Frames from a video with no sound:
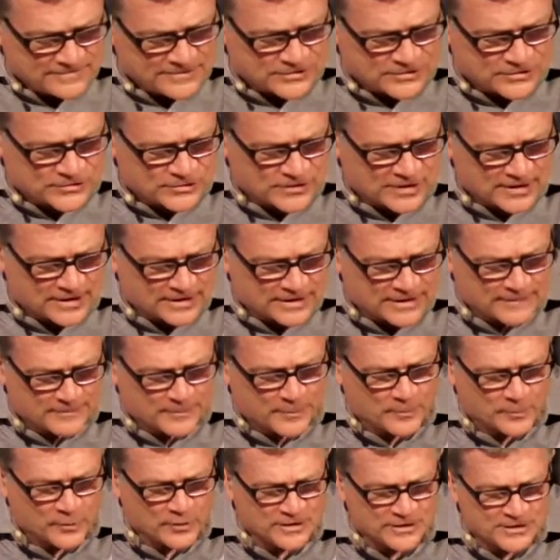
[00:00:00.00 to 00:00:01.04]
just draw a
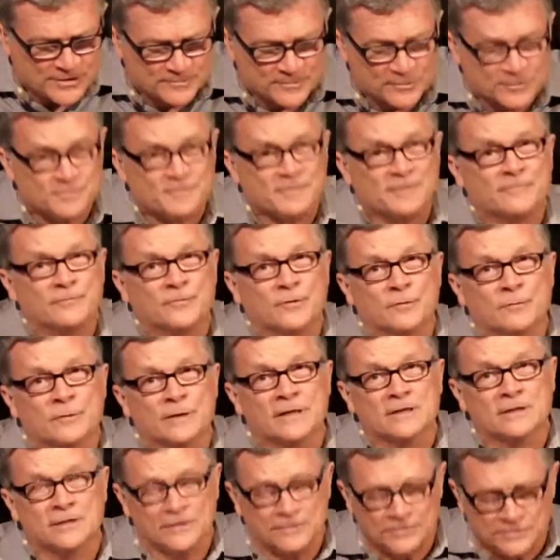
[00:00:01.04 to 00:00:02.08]
couple principles before
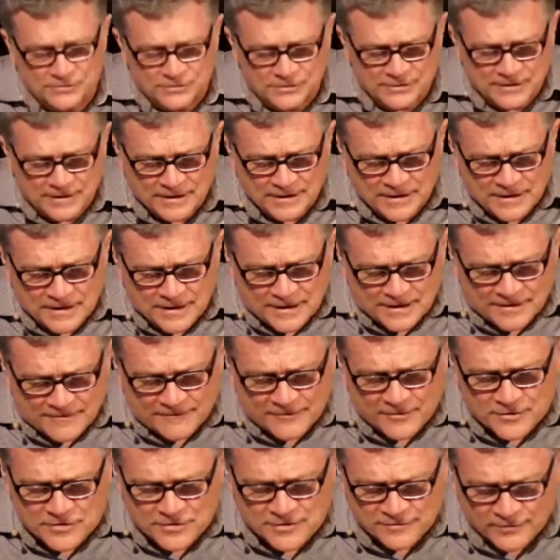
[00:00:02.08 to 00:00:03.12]
we close.
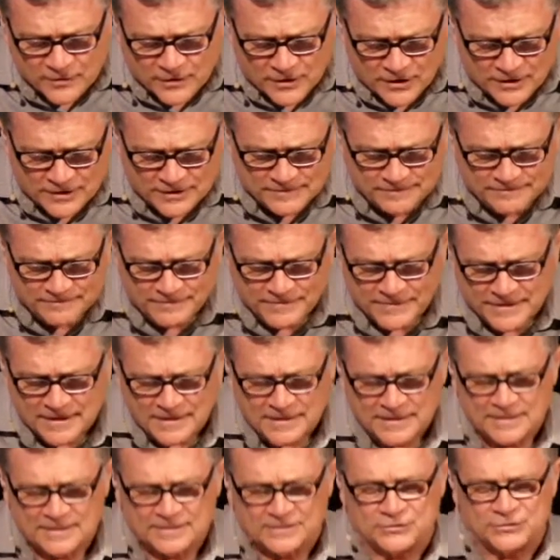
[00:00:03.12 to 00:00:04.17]
First of all,
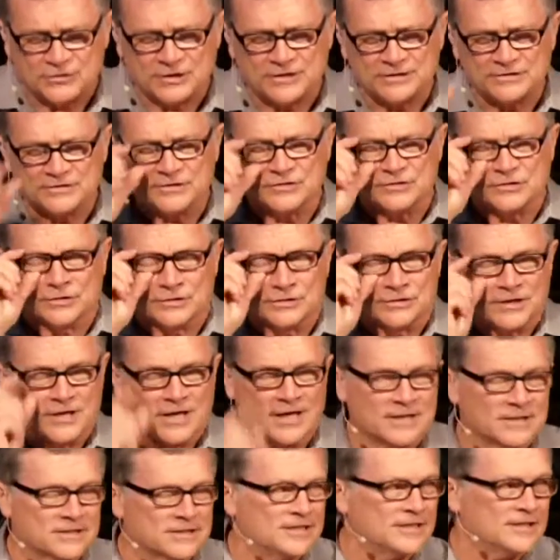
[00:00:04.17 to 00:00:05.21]
Jesus is
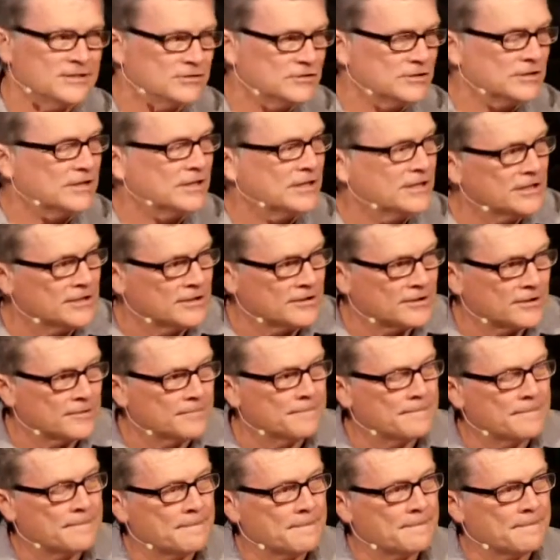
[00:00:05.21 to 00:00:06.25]
not teaching
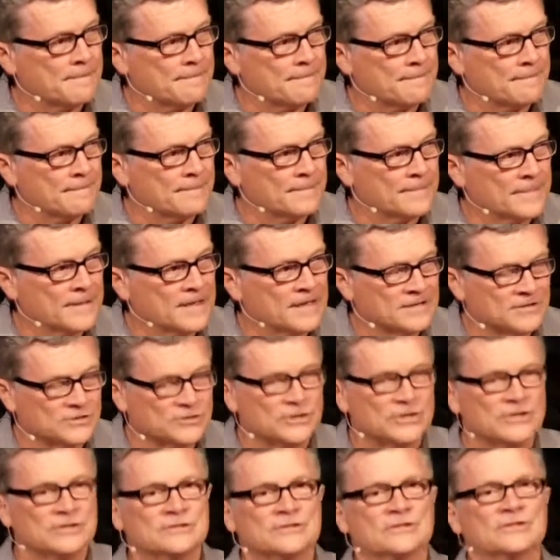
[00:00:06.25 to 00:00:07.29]
here.
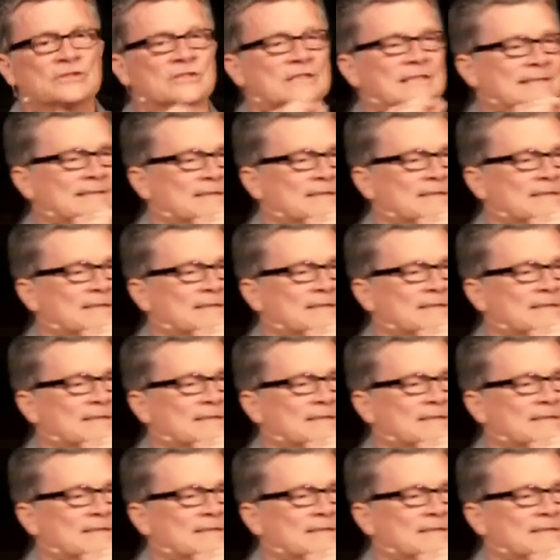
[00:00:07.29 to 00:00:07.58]
Jesus